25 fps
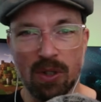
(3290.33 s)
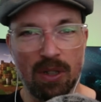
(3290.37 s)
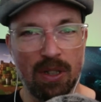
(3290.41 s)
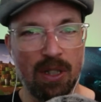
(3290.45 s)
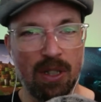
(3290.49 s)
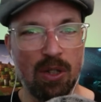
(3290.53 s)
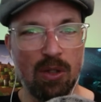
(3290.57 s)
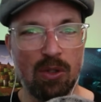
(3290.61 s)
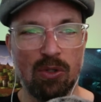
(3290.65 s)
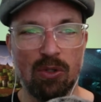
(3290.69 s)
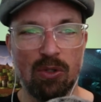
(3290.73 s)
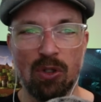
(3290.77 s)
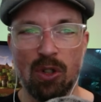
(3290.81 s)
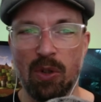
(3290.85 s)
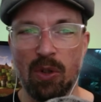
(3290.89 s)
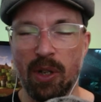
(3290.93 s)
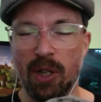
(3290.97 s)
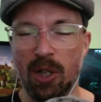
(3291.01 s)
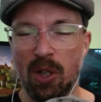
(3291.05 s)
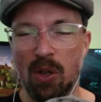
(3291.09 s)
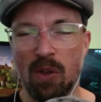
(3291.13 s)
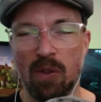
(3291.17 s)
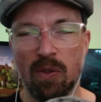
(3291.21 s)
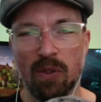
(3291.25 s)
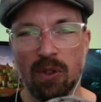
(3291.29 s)

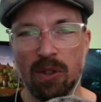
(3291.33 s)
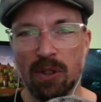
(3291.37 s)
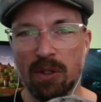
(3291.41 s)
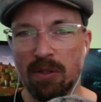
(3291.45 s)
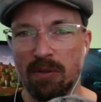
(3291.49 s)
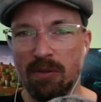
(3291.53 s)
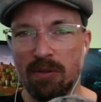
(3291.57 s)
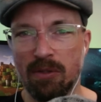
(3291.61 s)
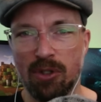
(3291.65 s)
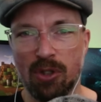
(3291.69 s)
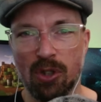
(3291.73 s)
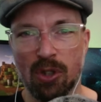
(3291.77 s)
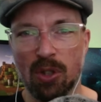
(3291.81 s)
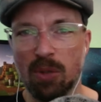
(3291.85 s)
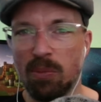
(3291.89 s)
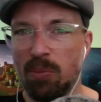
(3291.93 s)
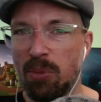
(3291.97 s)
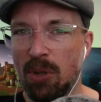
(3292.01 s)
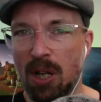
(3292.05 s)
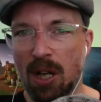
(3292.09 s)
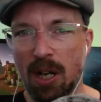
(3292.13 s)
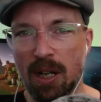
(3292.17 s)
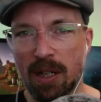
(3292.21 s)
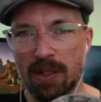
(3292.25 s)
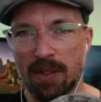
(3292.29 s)
growing over dirt
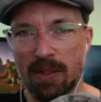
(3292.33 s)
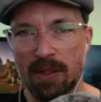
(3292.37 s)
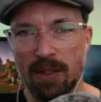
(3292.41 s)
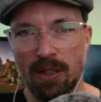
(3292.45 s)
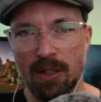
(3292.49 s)
blocks,